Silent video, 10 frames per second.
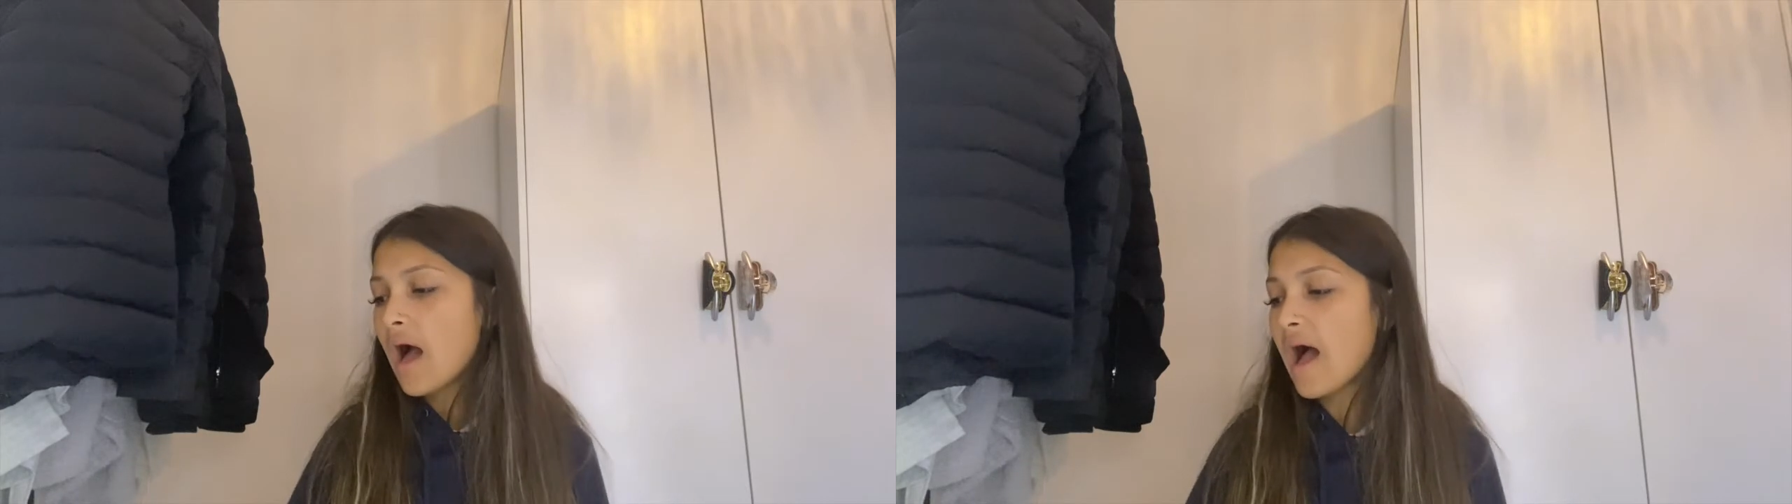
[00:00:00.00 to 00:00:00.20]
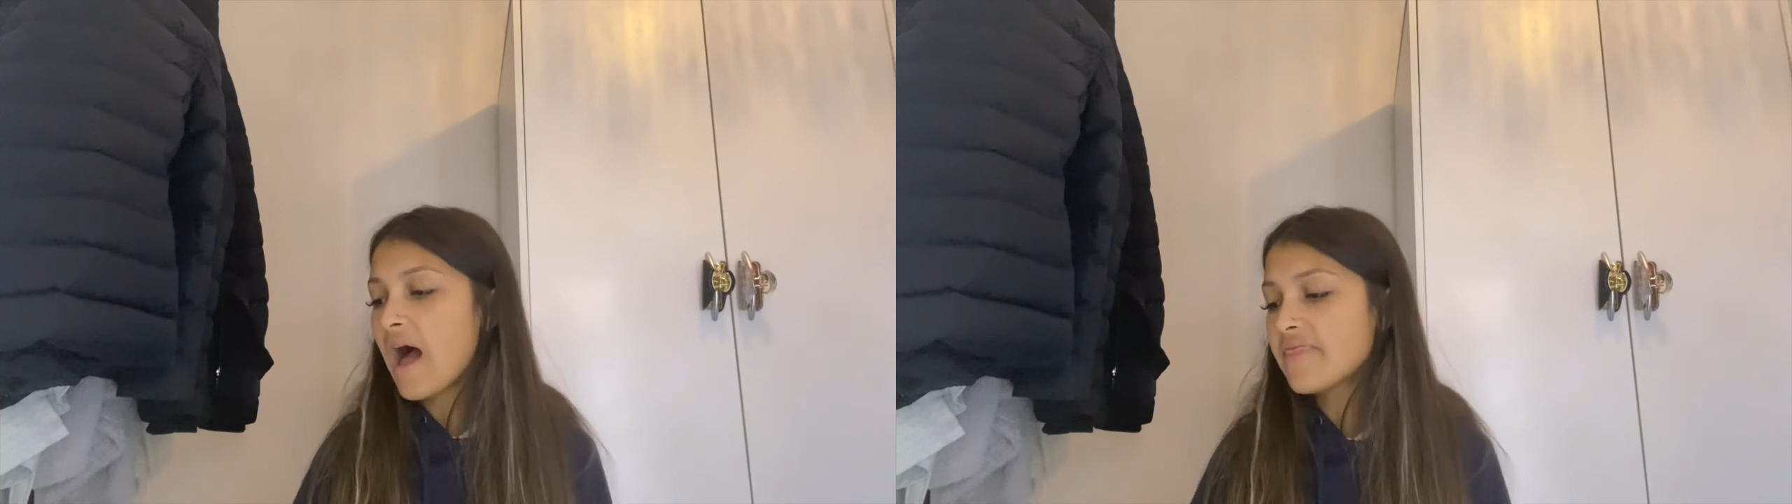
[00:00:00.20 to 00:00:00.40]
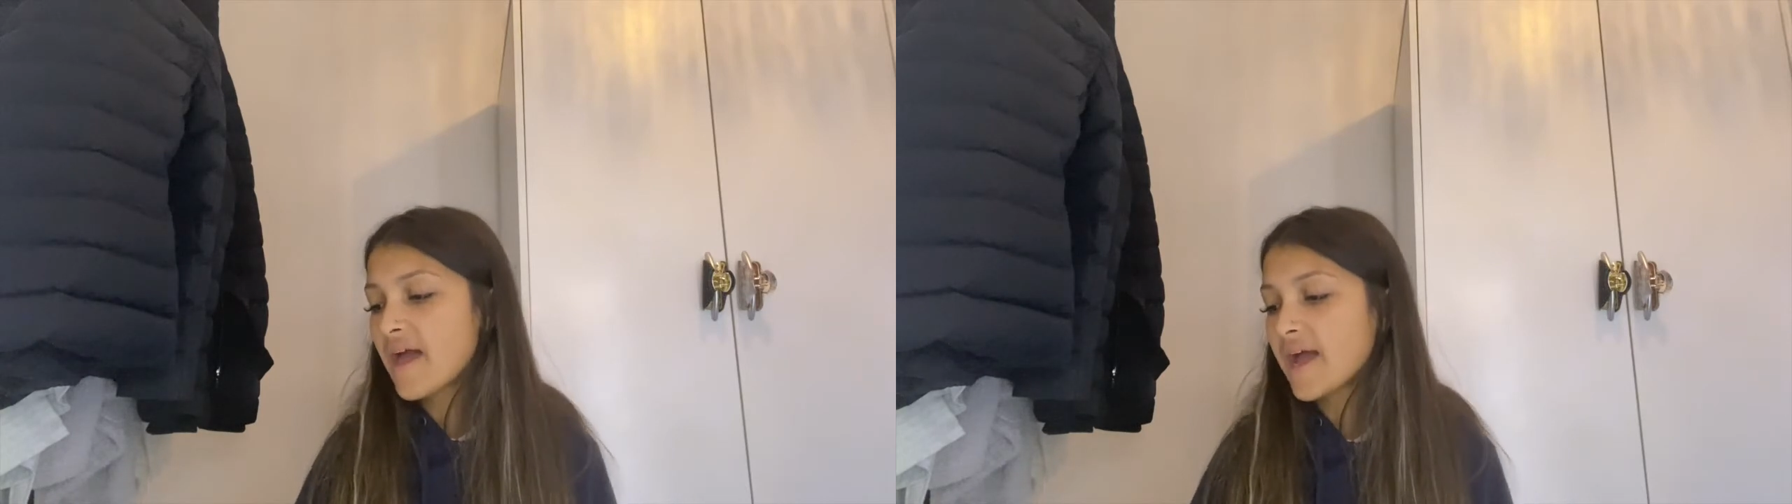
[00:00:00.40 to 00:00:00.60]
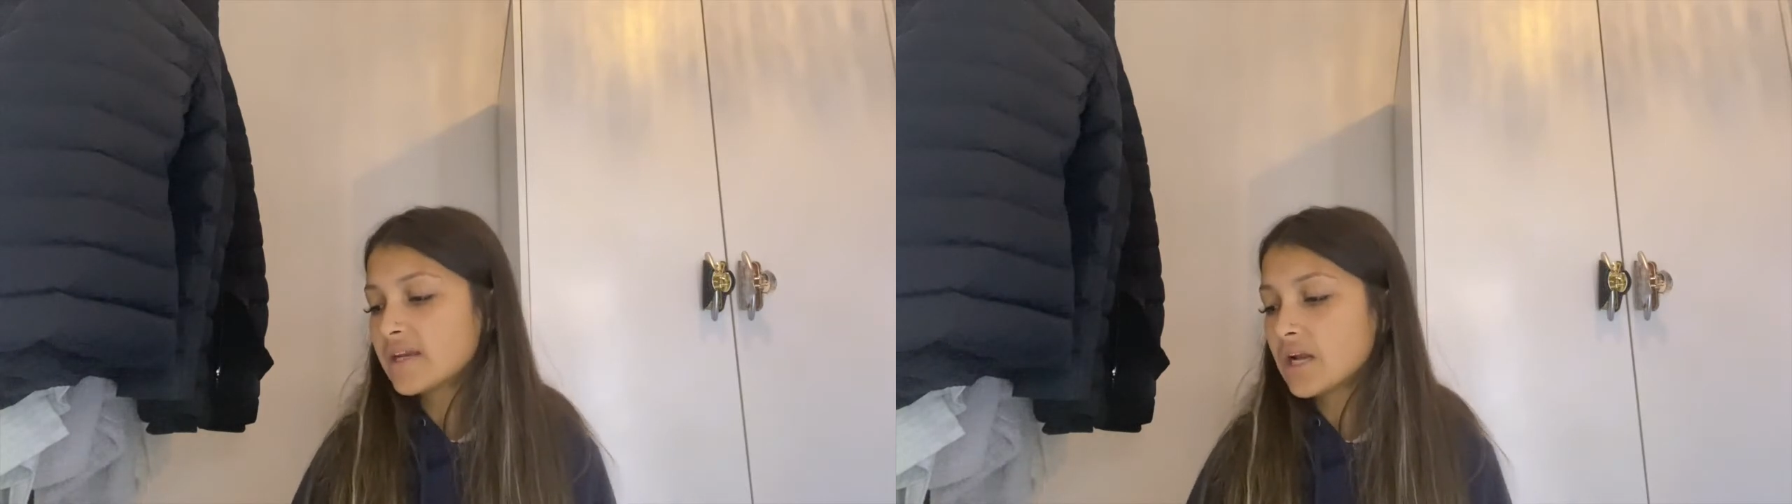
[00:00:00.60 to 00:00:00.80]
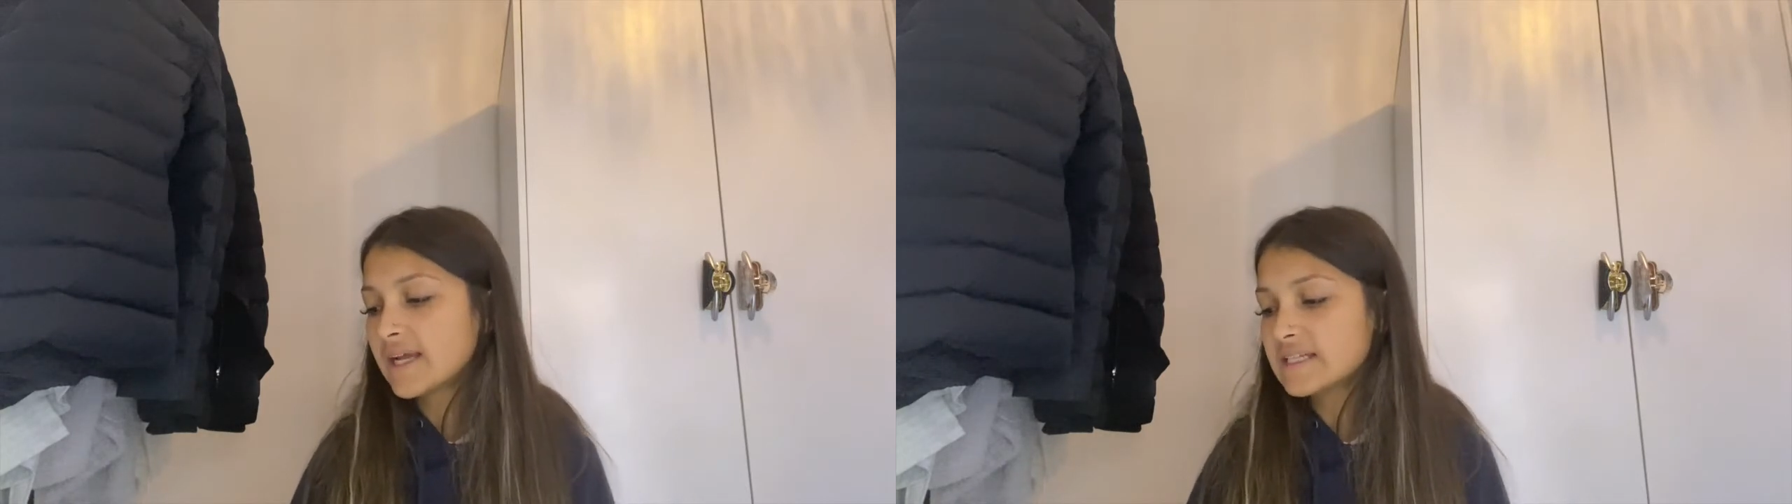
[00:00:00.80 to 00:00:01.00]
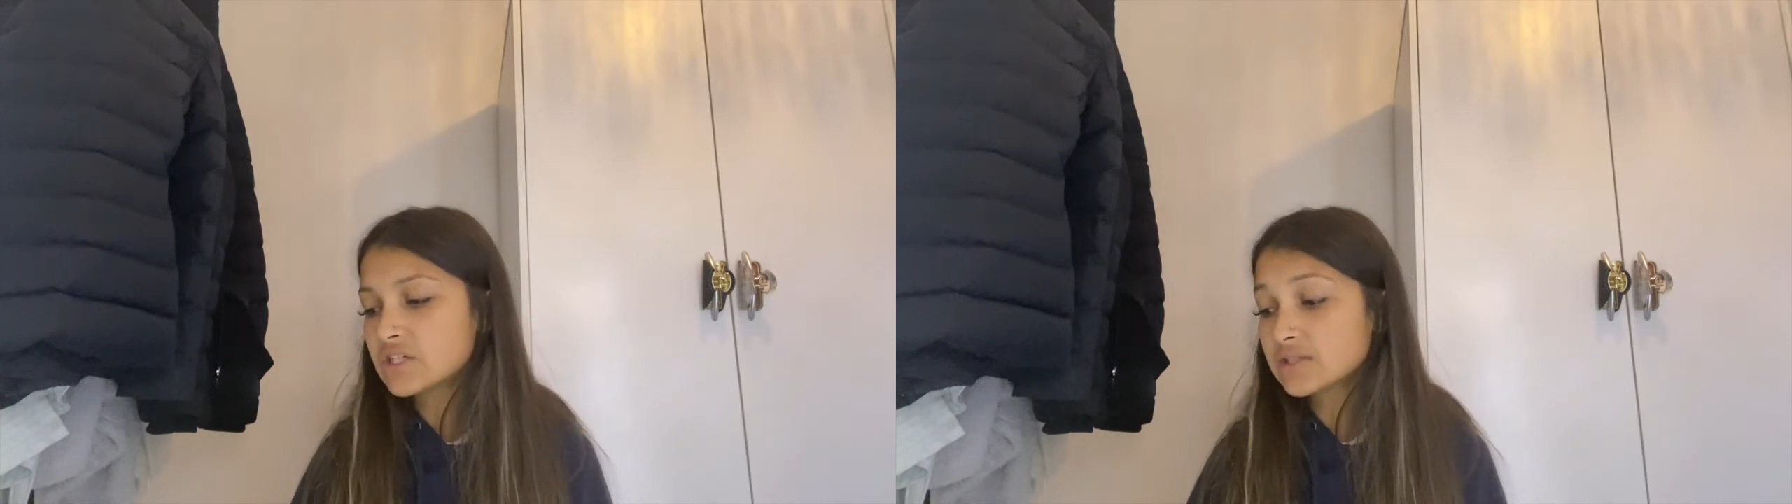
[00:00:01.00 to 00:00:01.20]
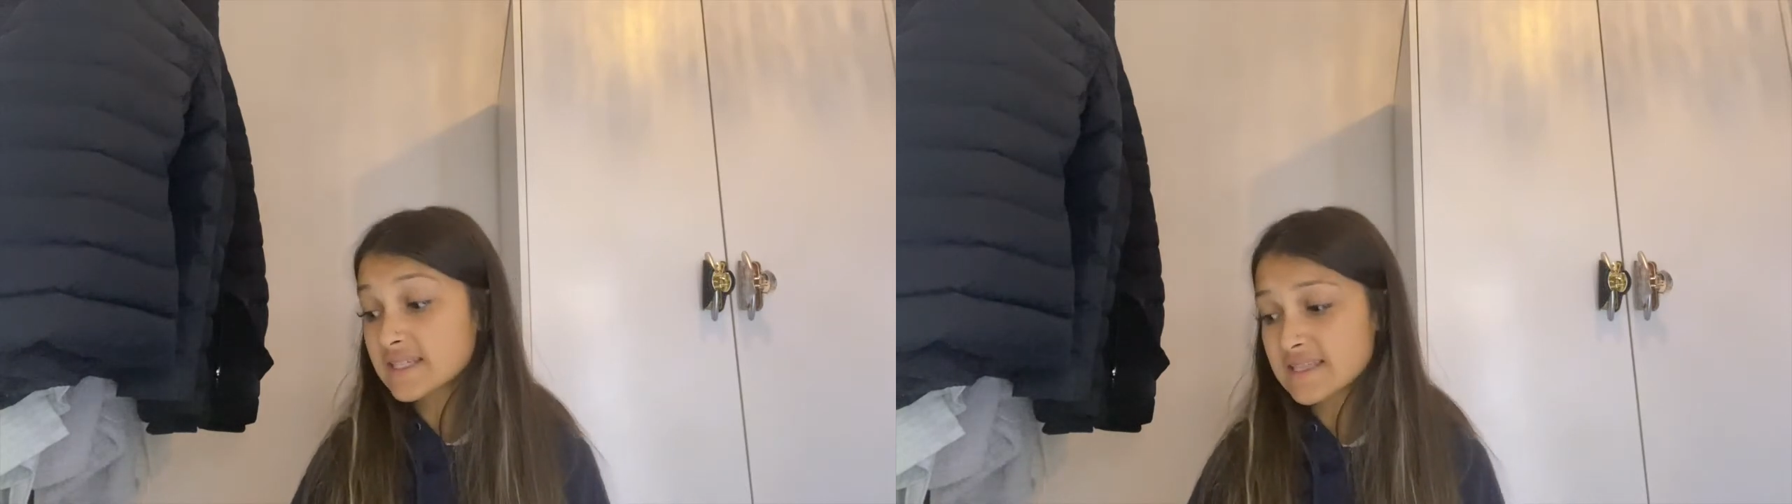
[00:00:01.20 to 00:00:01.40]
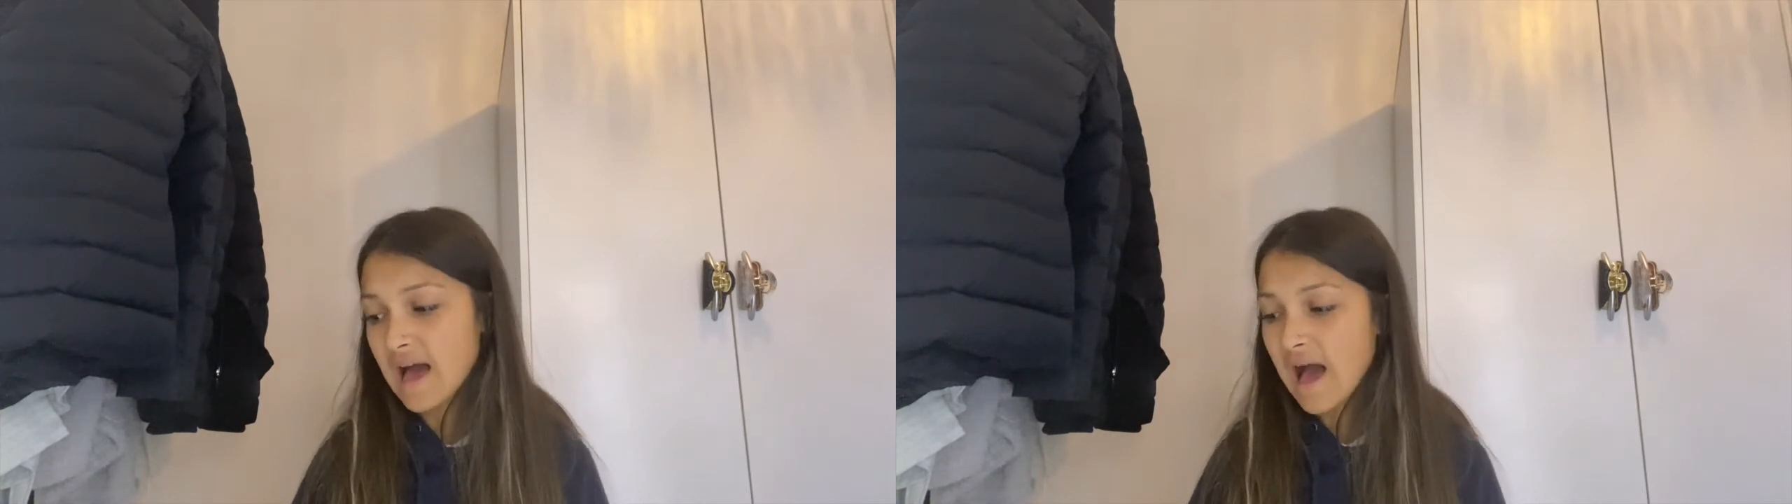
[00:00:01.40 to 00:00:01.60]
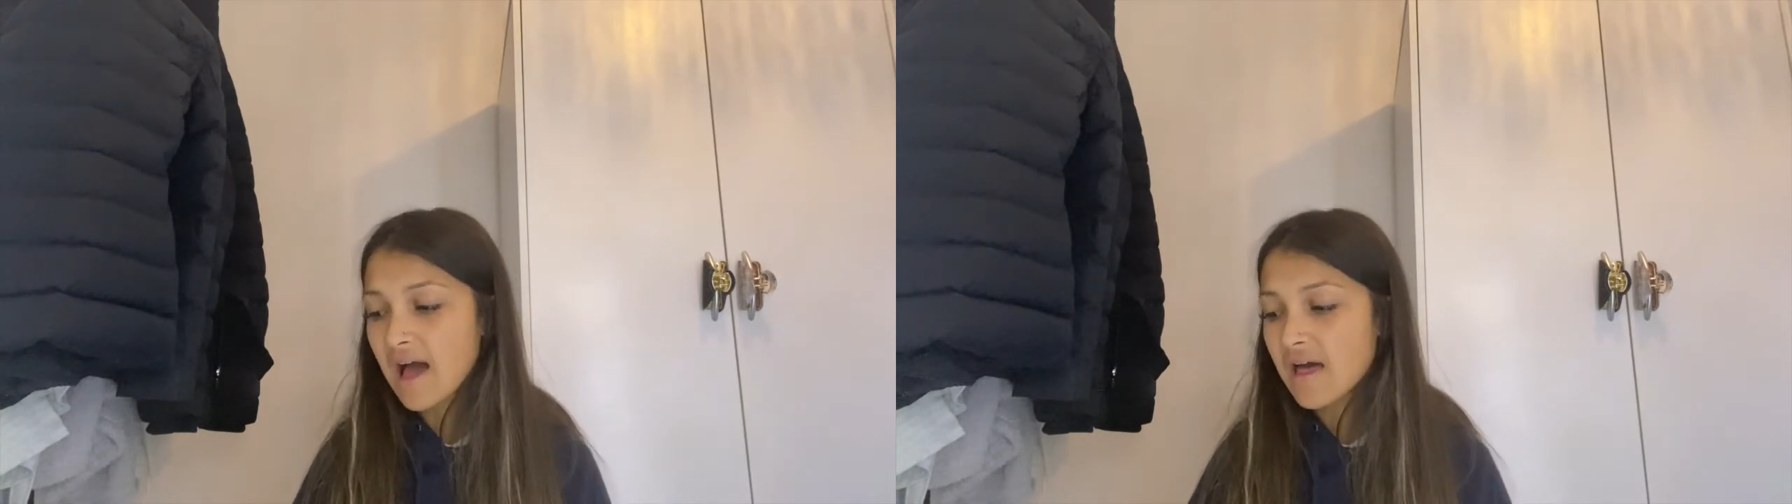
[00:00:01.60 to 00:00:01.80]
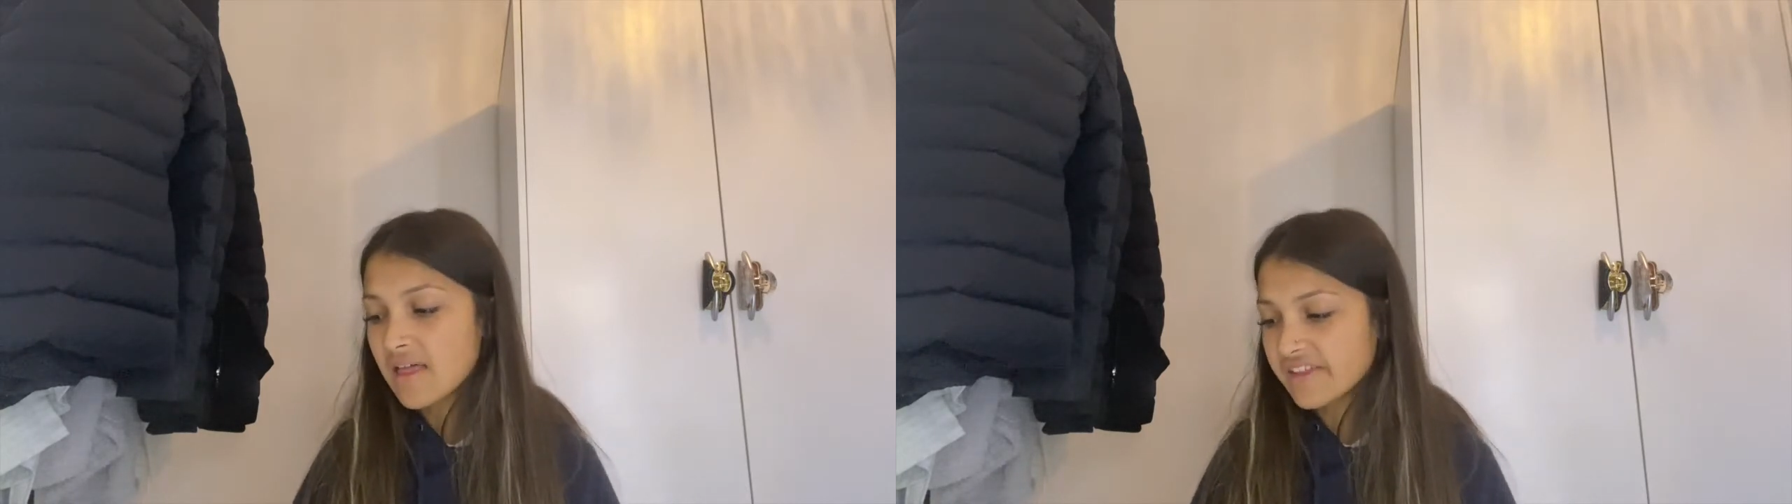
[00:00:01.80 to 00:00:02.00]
And then leading on to that,